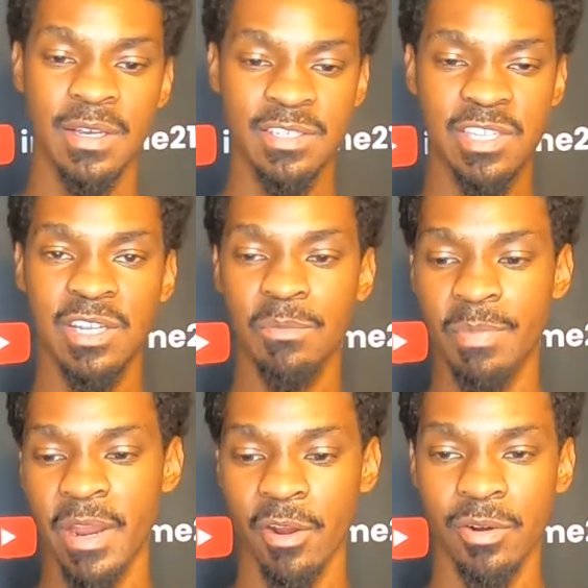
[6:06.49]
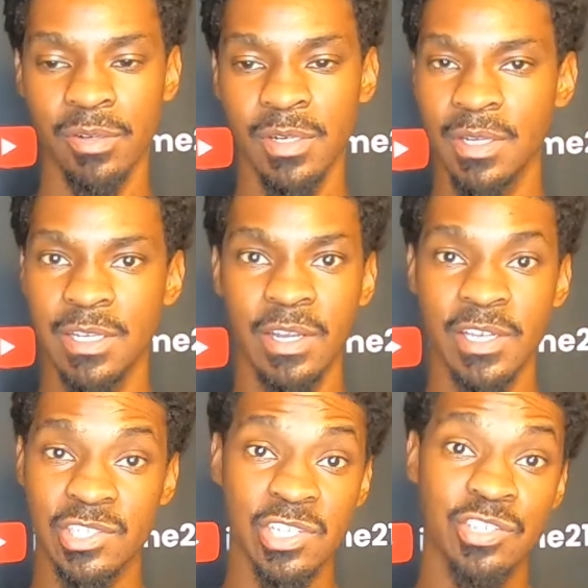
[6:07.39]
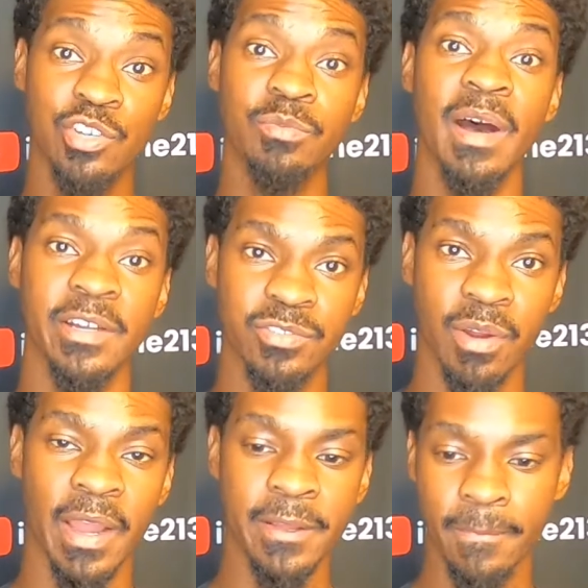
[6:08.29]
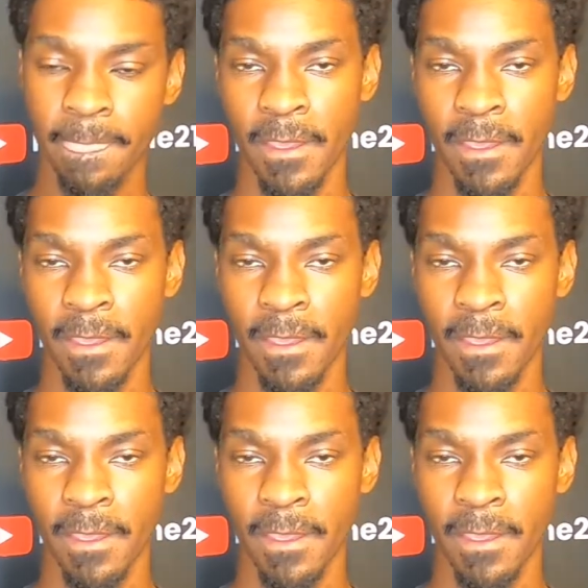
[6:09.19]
extended barrel? You know, it's just too much, right?